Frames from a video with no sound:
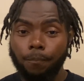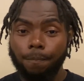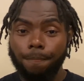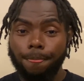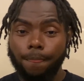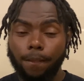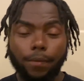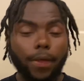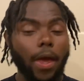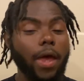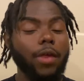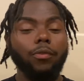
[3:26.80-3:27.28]

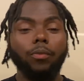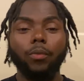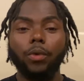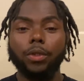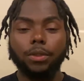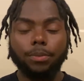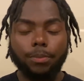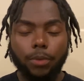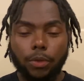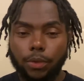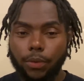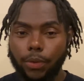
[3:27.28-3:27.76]
That's
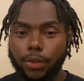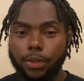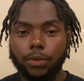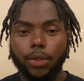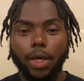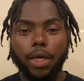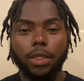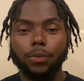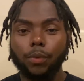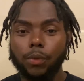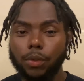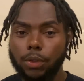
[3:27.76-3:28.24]
what's
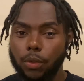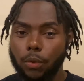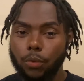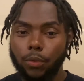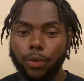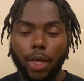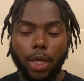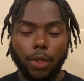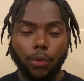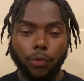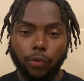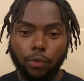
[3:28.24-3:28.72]
so
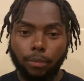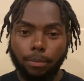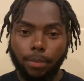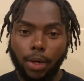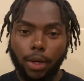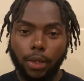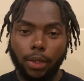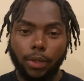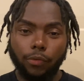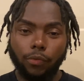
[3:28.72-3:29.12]
dangerous about it.